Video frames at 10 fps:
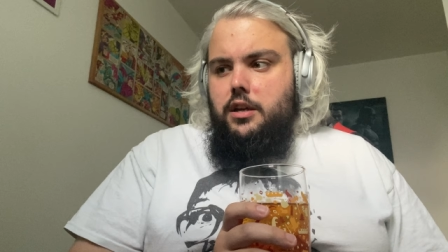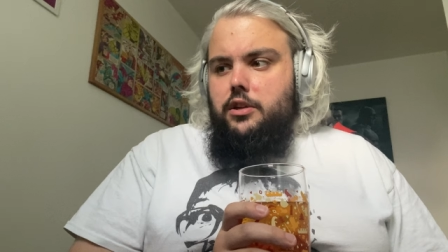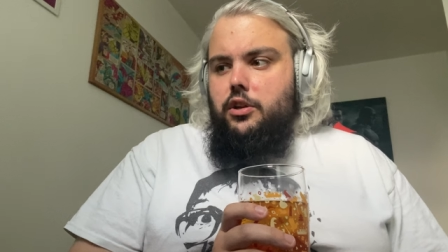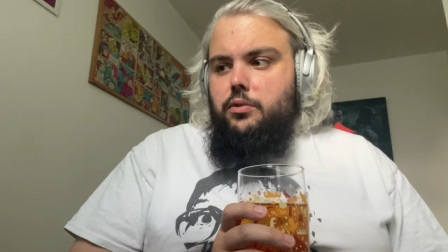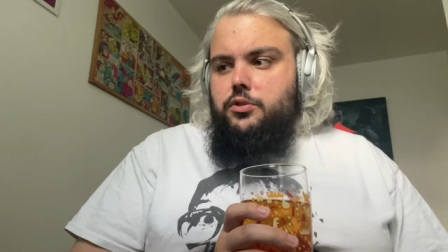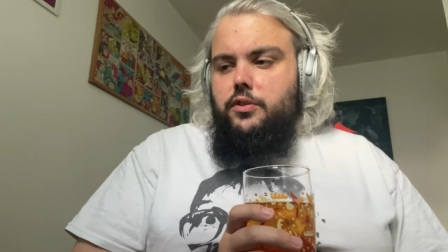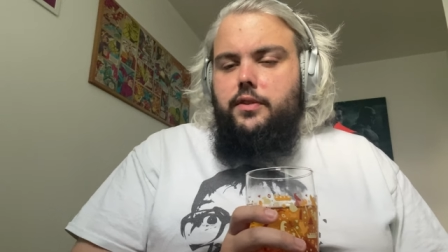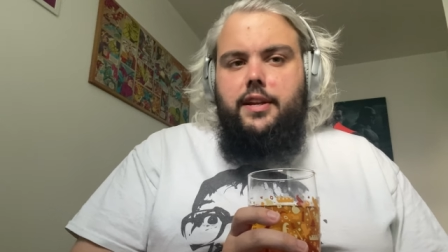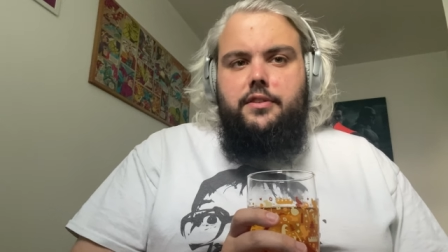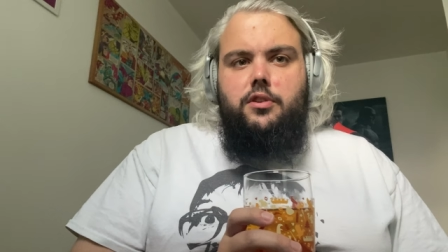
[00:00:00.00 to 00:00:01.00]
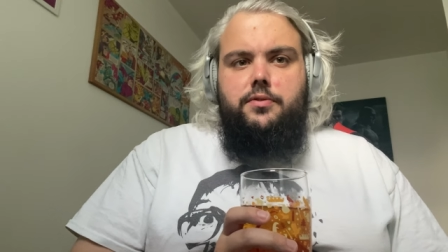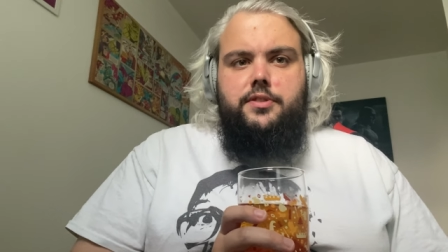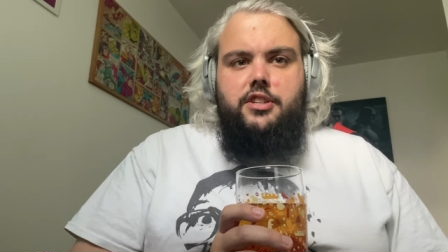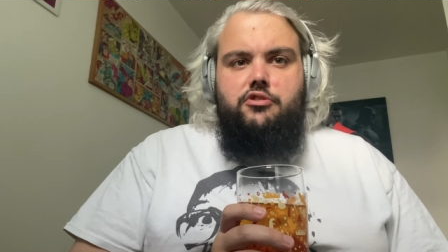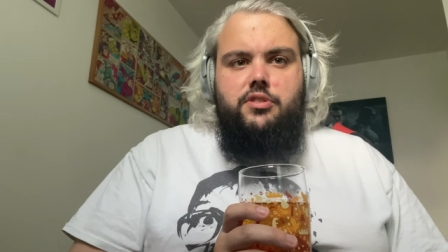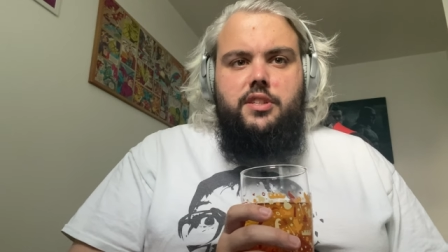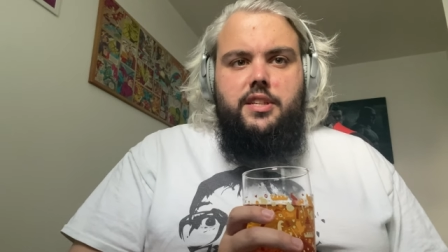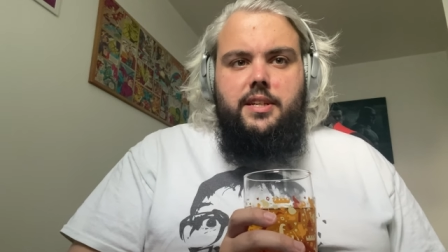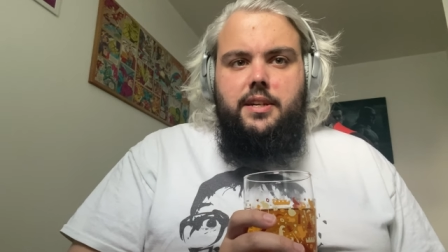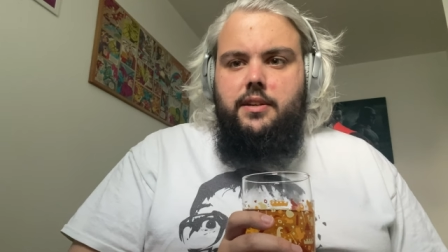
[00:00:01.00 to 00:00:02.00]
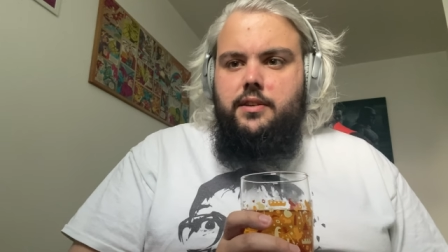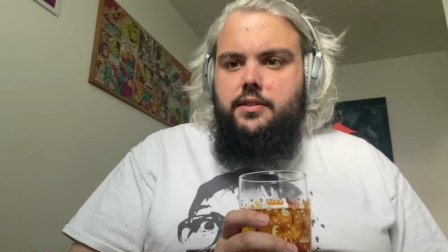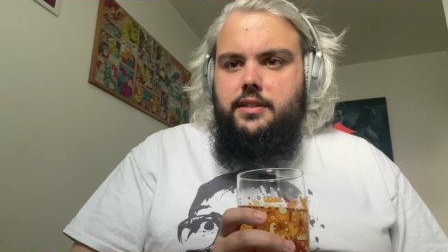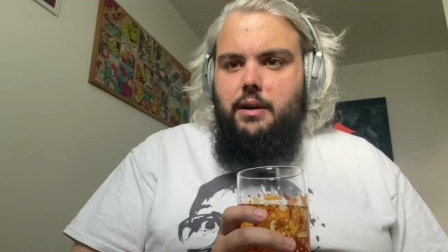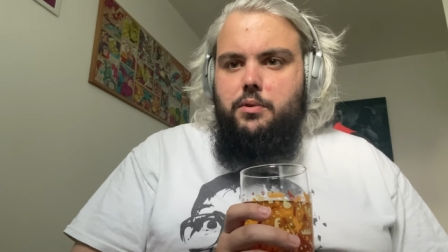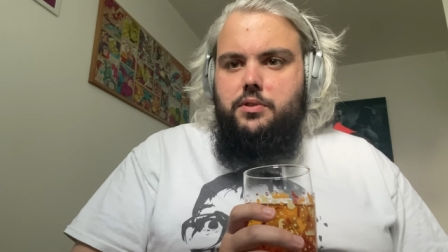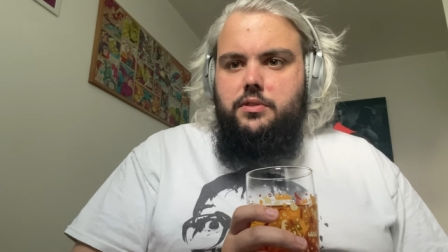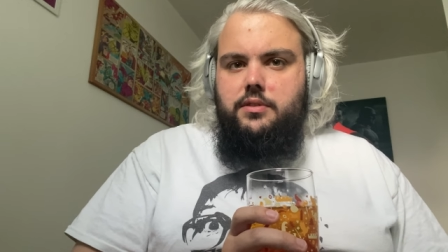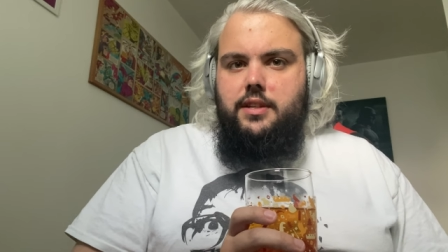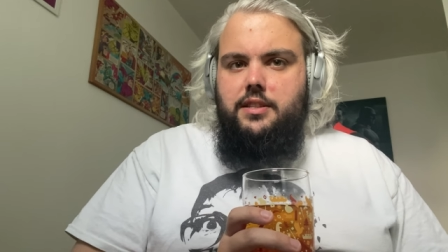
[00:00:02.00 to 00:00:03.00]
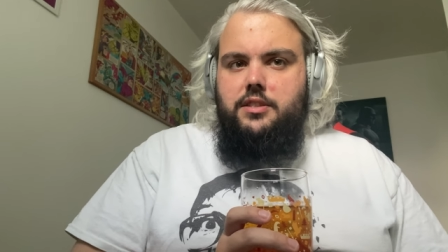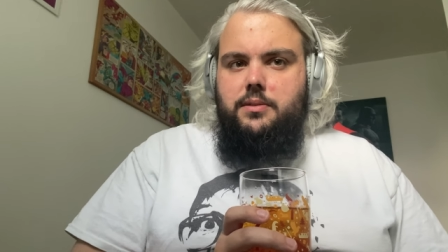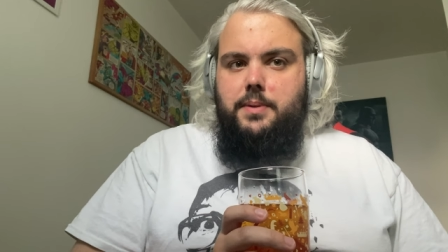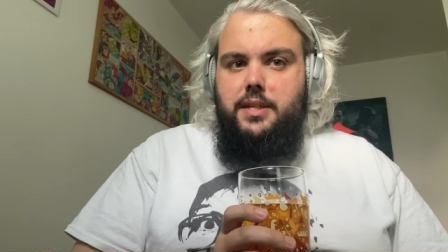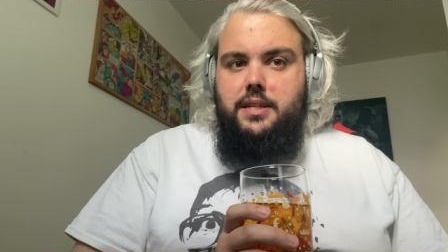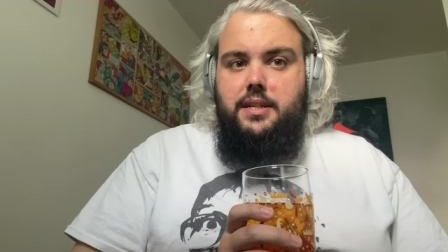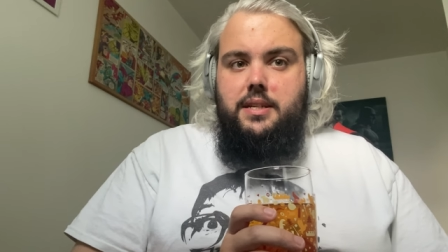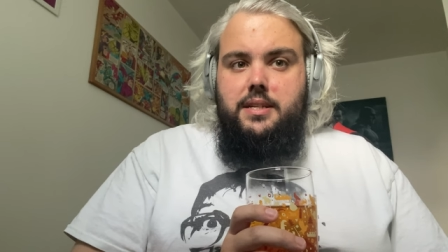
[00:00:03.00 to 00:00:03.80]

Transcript: You know, sort of like the sort of citrusy sours tend to be